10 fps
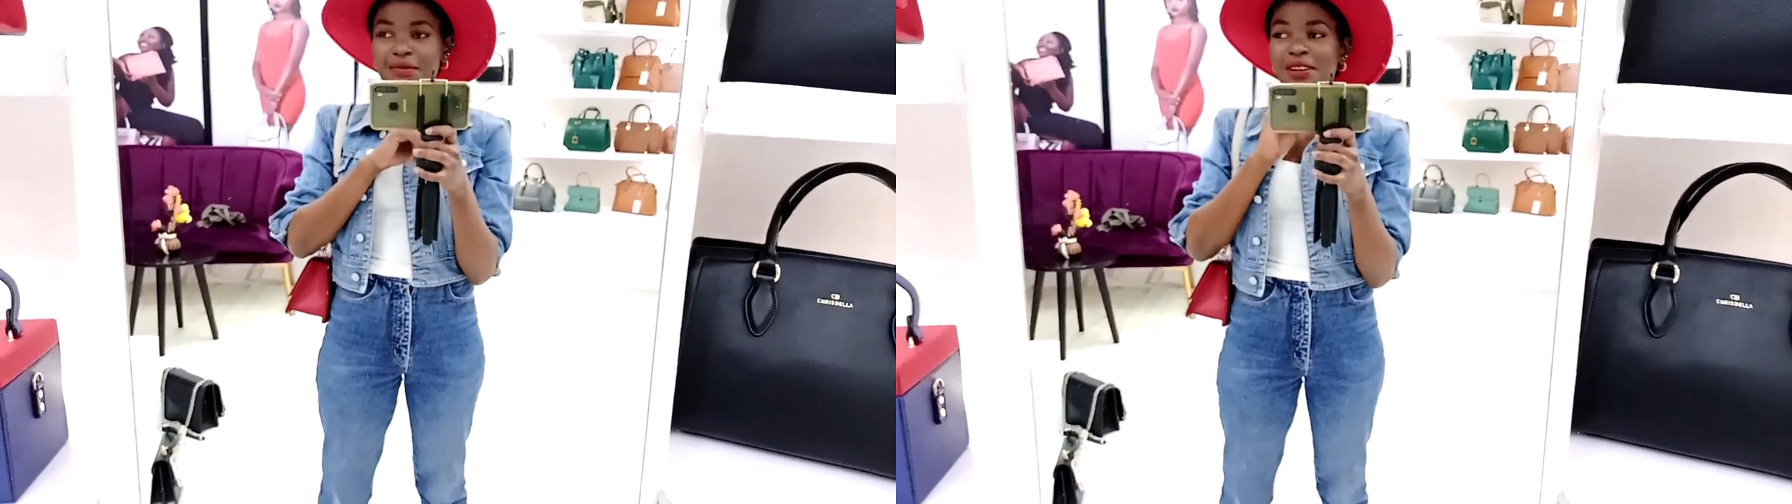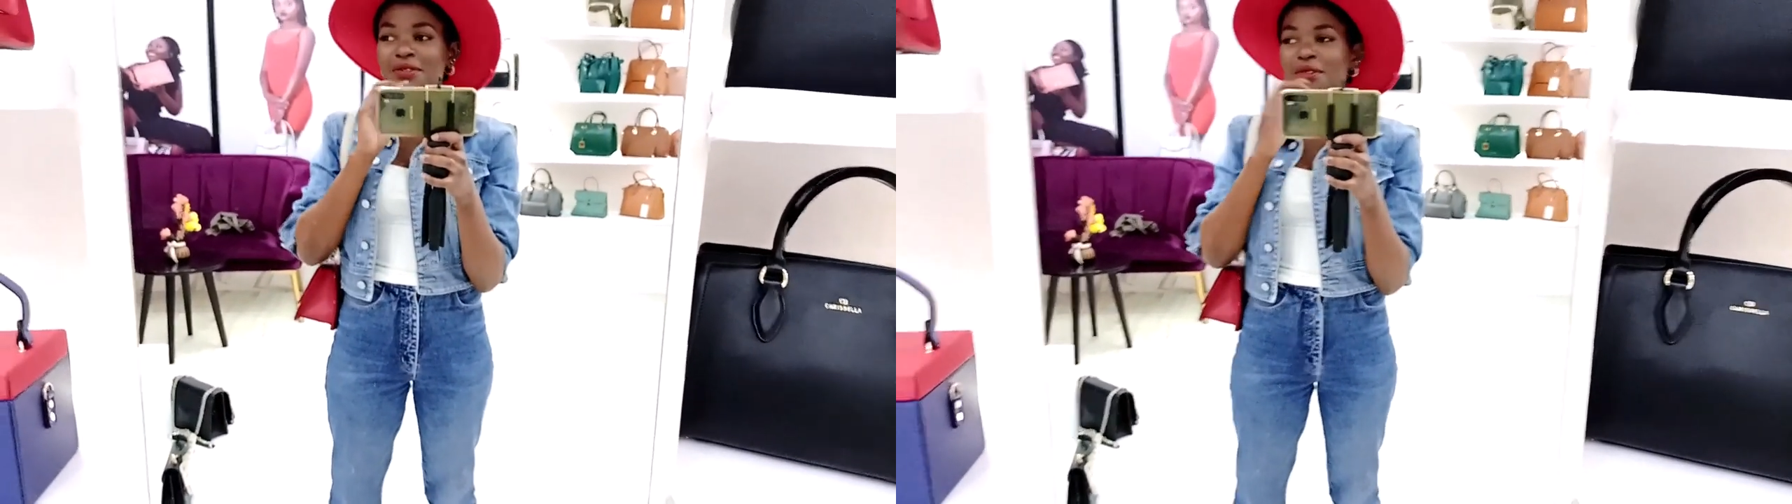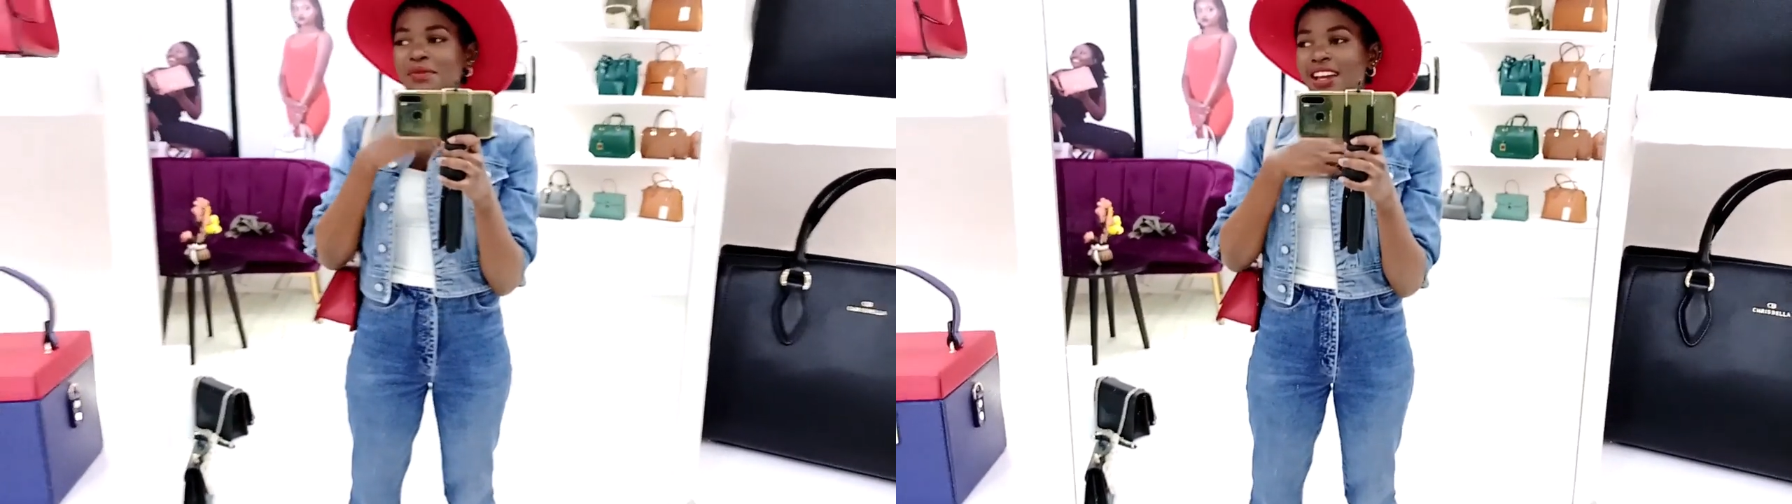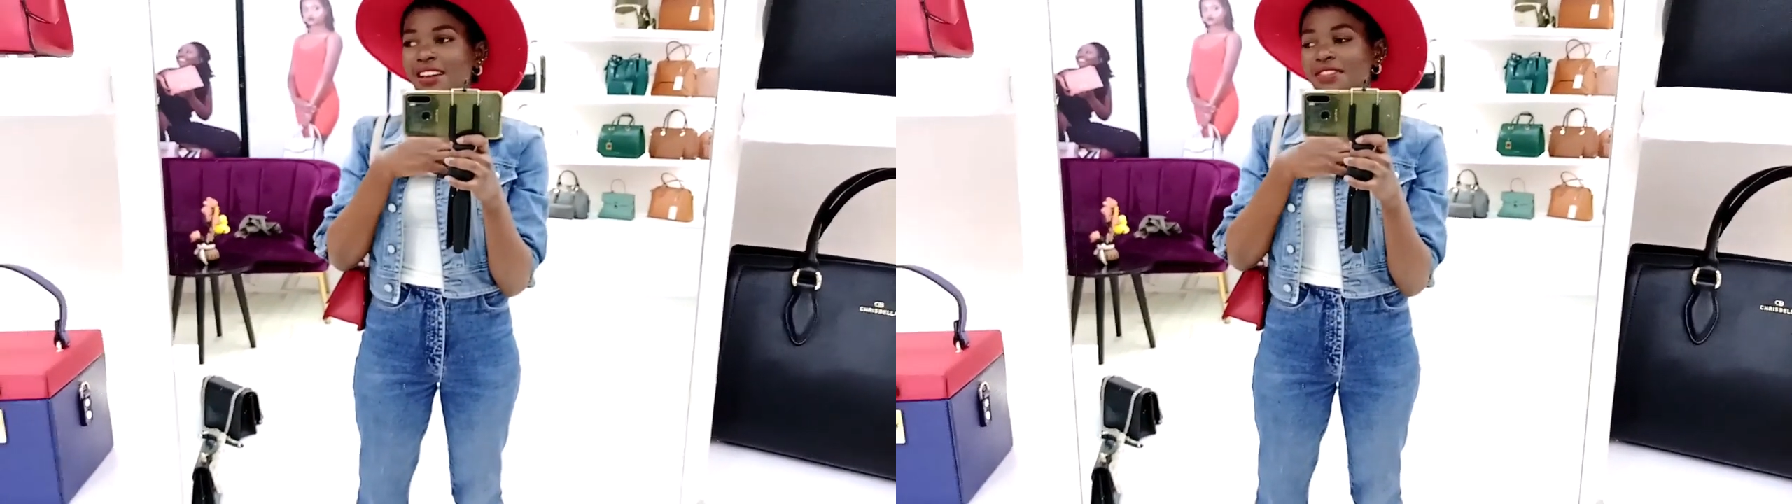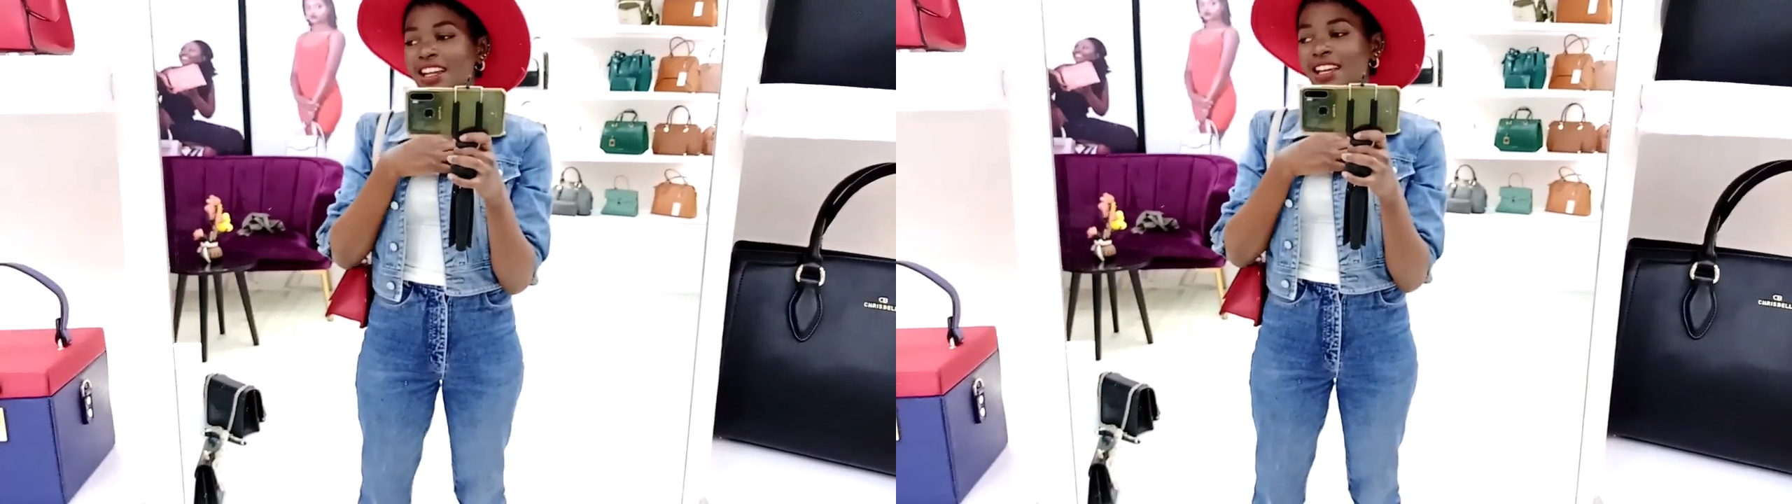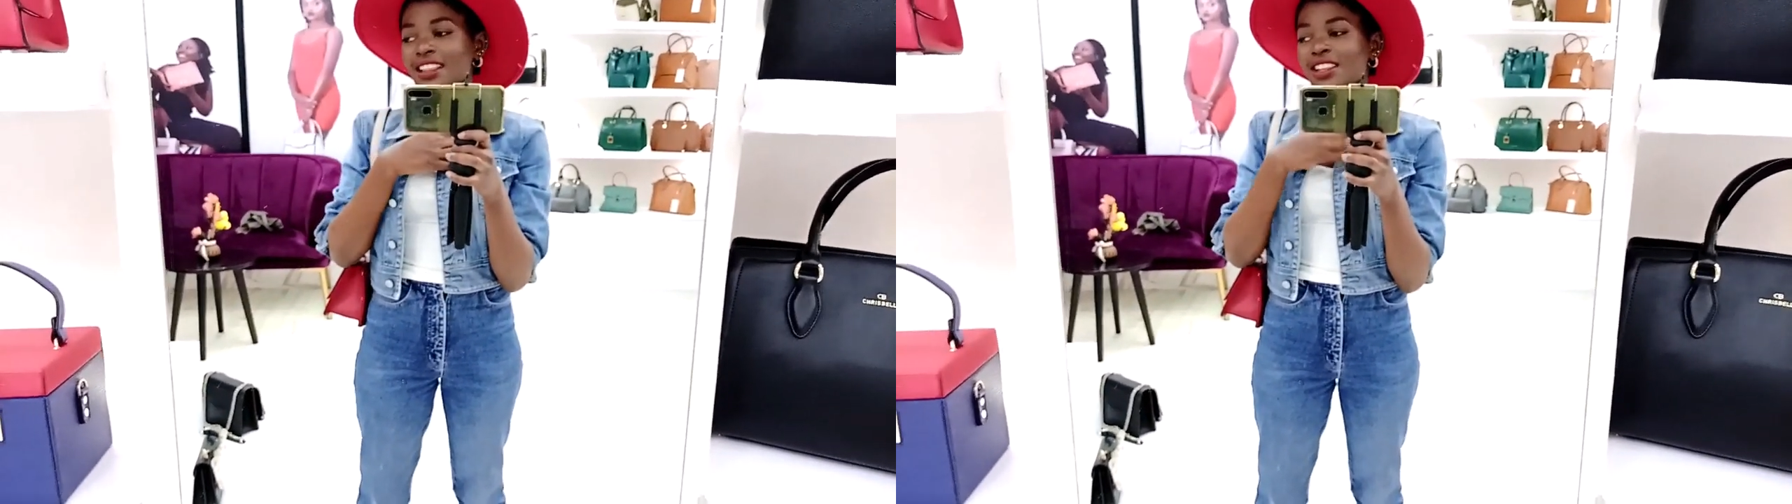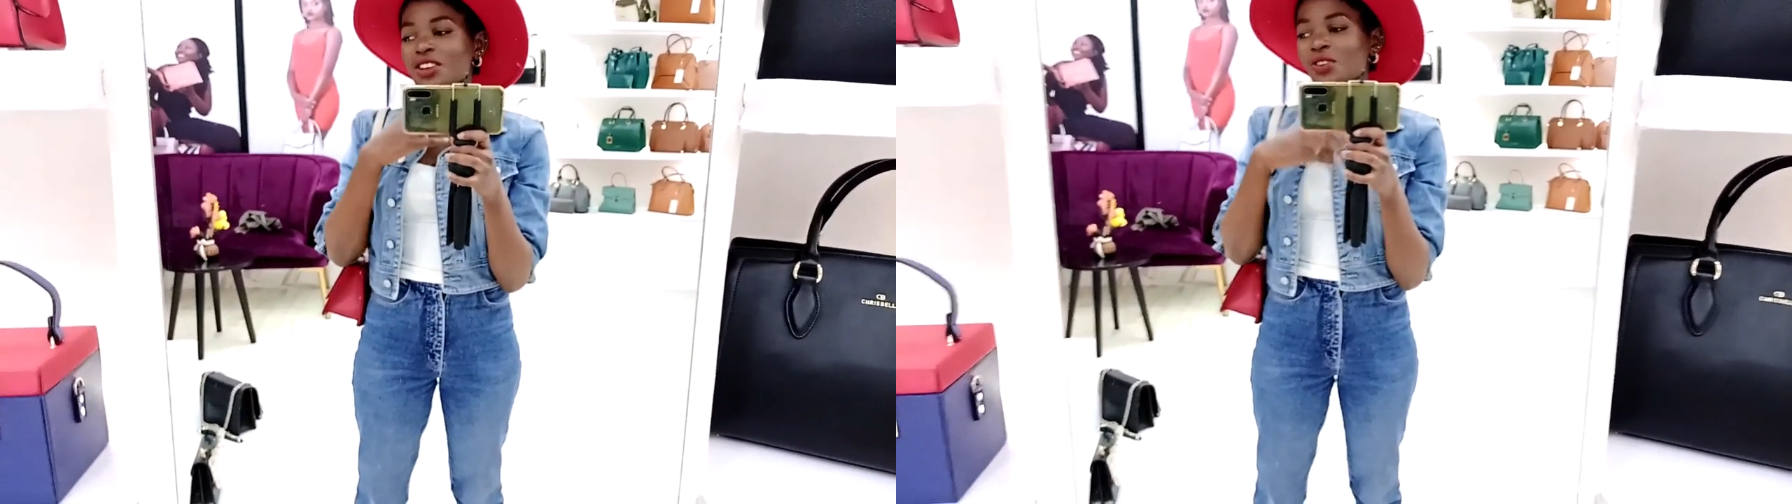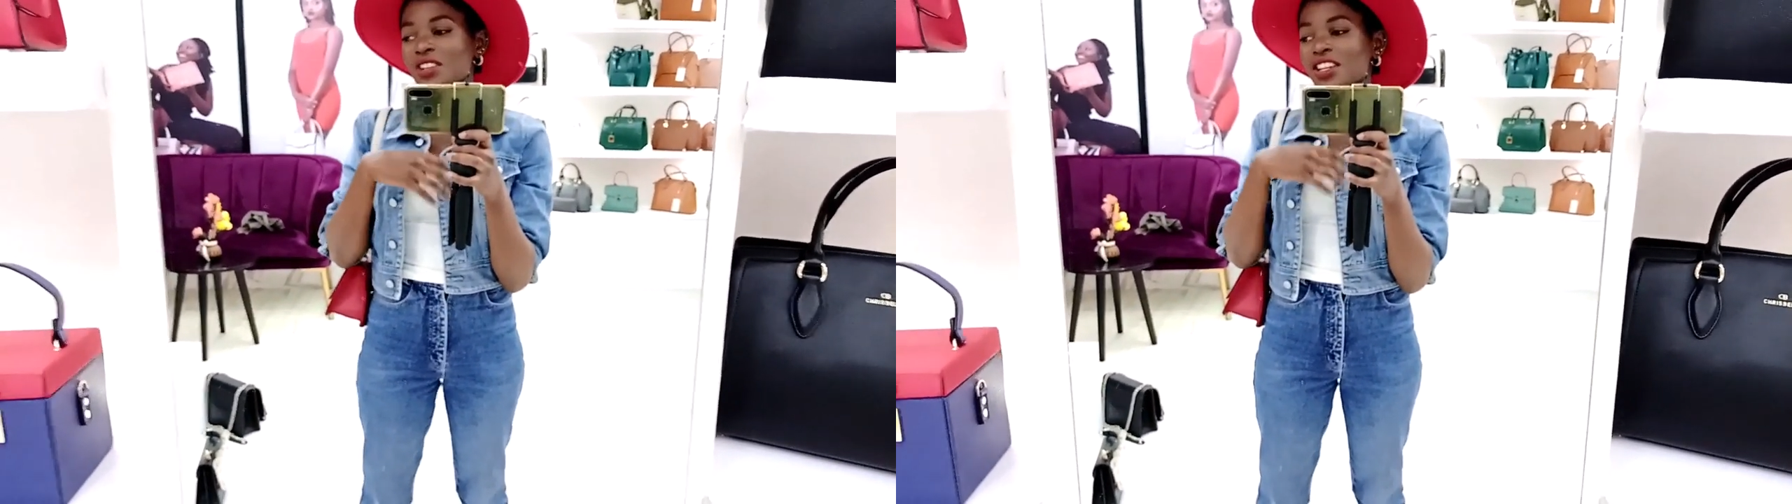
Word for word: but for me i feel like the only